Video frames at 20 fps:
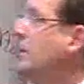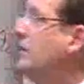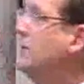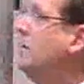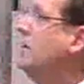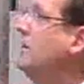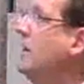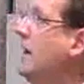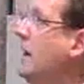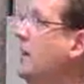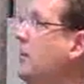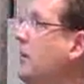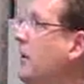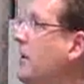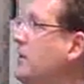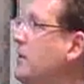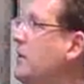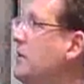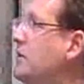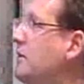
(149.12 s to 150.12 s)
how could we
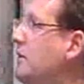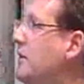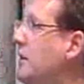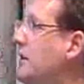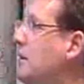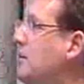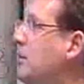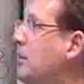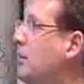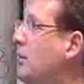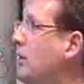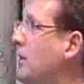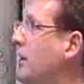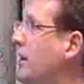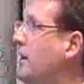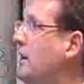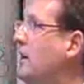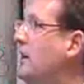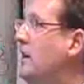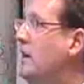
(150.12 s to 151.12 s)
do that by usefully
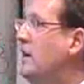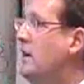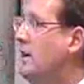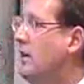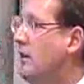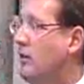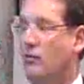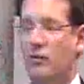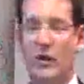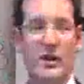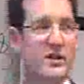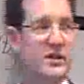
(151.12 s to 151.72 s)
employing